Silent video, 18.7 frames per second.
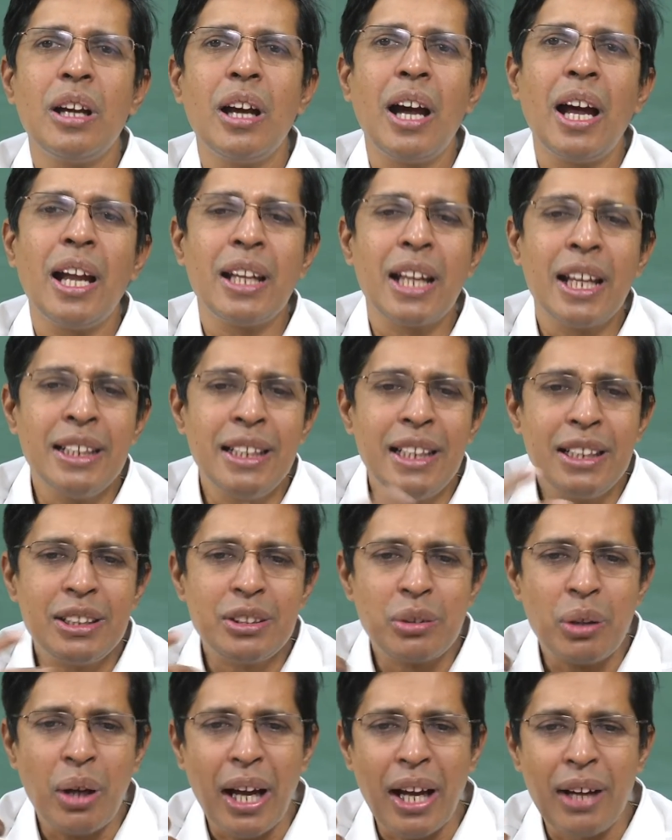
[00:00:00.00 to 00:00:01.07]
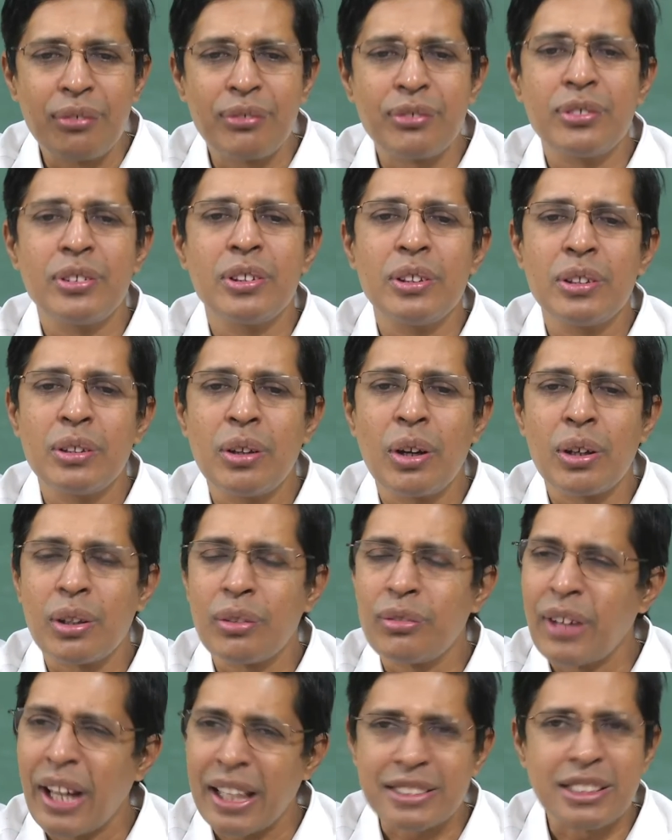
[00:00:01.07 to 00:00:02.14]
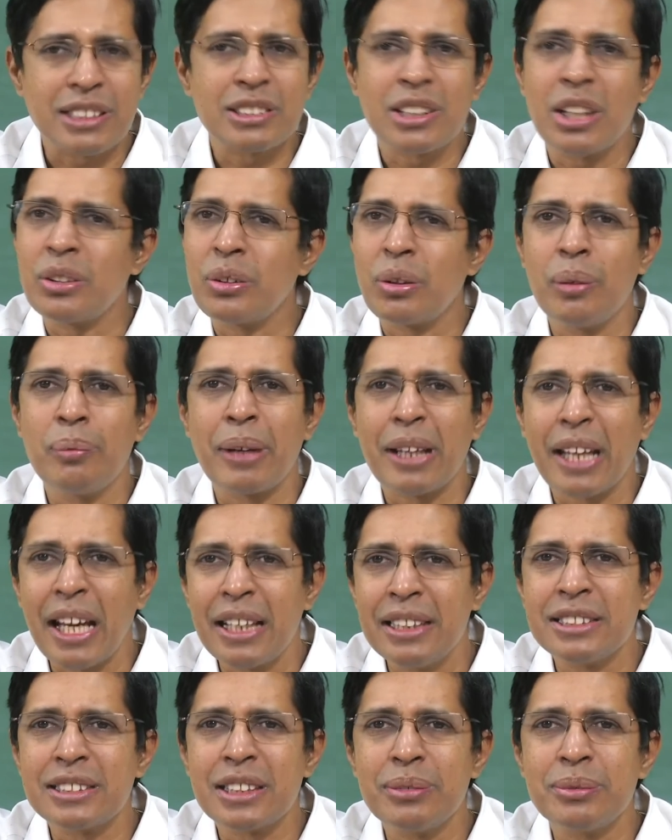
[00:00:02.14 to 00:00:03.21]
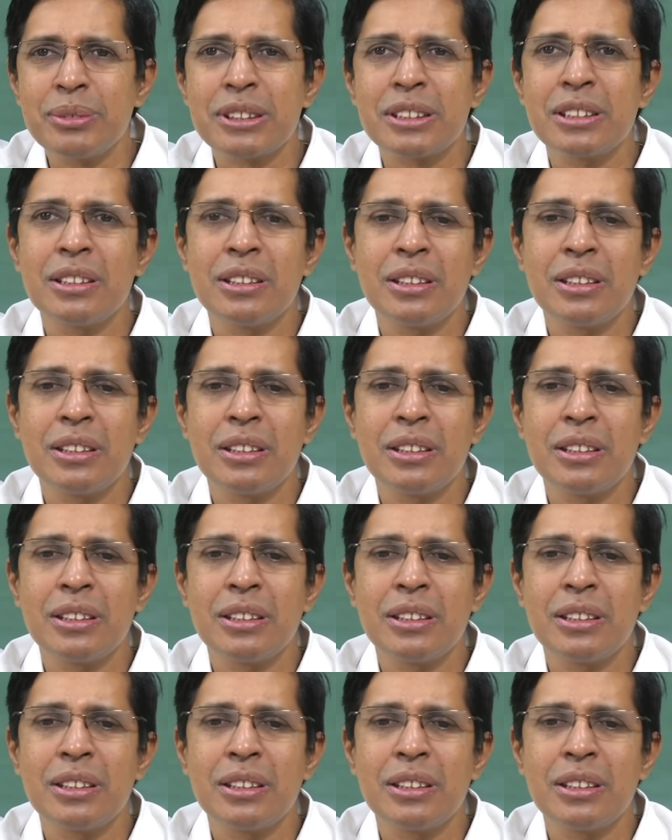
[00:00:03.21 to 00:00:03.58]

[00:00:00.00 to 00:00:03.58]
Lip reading: and I need to have lot of access control mechanisms